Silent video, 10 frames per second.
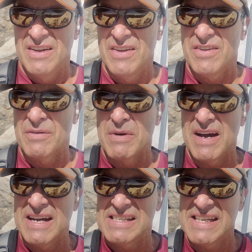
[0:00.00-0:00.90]
using
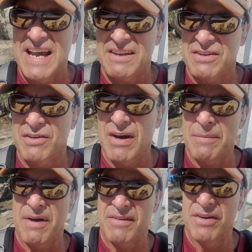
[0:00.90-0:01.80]
my ice axe or
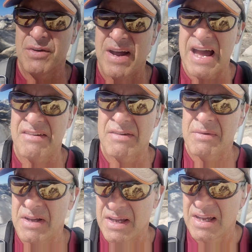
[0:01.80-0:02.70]
crampons. I do have them.